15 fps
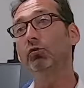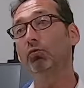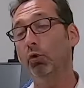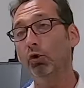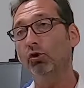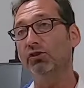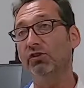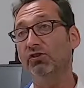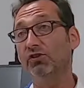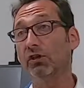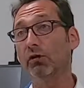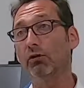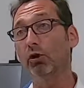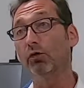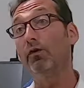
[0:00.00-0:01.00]
water, so a
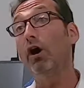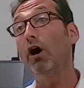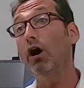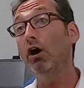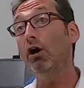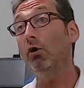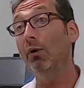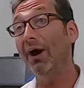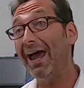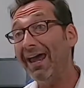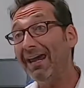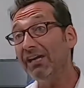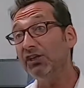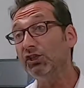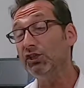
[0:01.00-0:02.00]
lot of
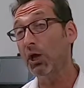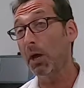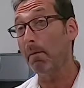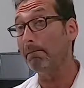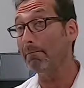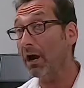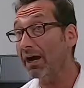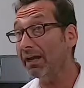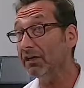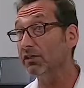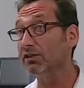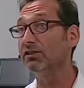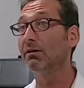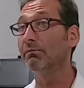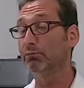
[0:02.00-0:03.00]
OH
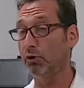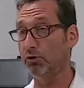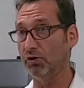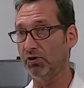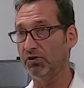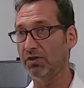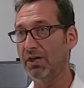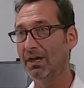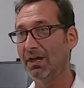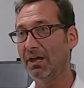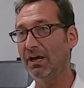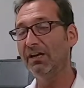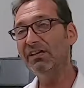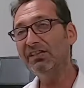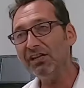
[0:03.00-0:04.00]
minus products.
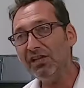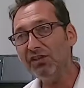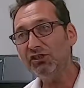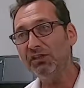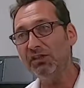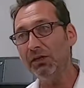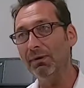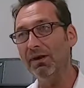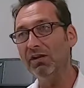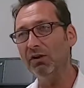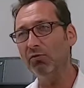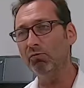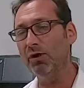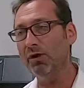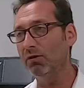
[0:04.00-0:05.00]
And essentially you end
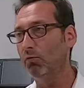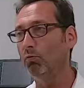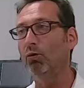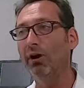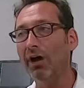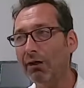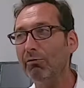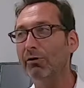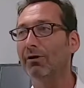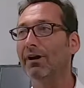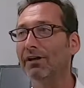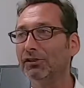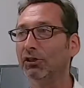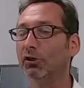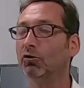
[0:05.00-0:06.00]
up with what I would
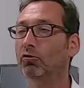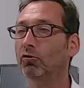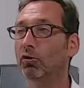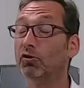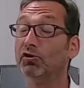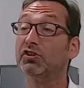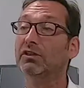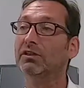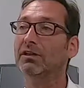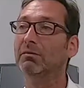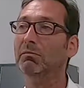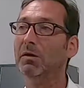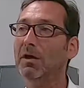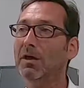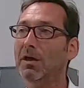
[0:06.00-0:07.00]
like to call or
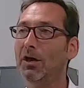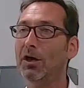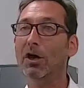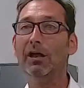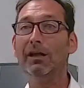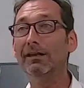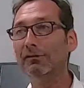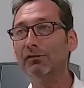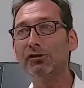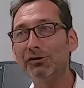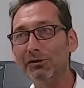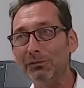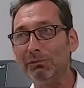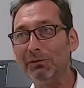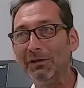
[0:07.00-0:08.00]
term a little
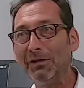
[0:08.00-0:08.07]
soup